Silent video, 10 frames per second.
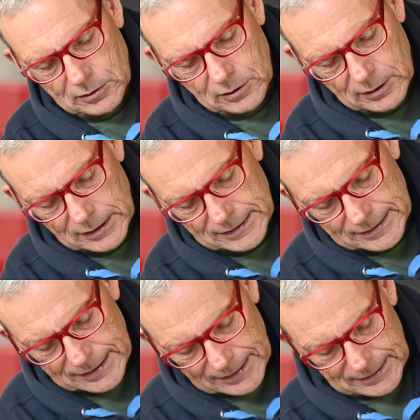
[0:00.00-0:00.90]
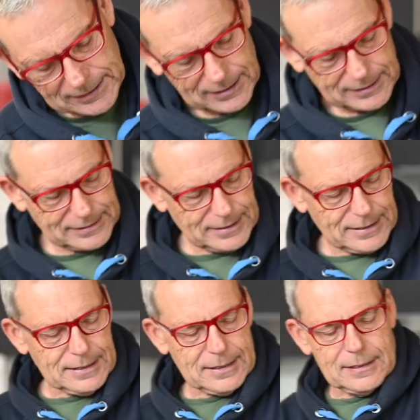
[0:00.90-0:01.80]
So that's that side
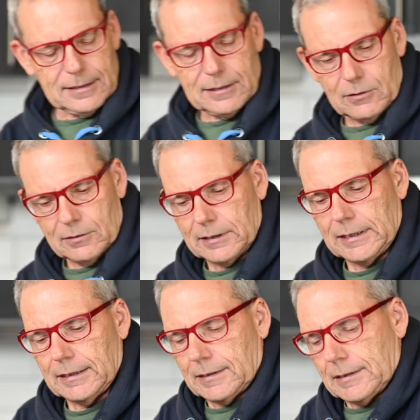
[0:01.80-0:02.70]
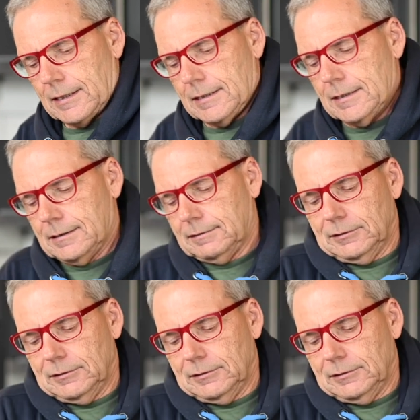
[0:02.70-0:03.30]
there, and then on the other side,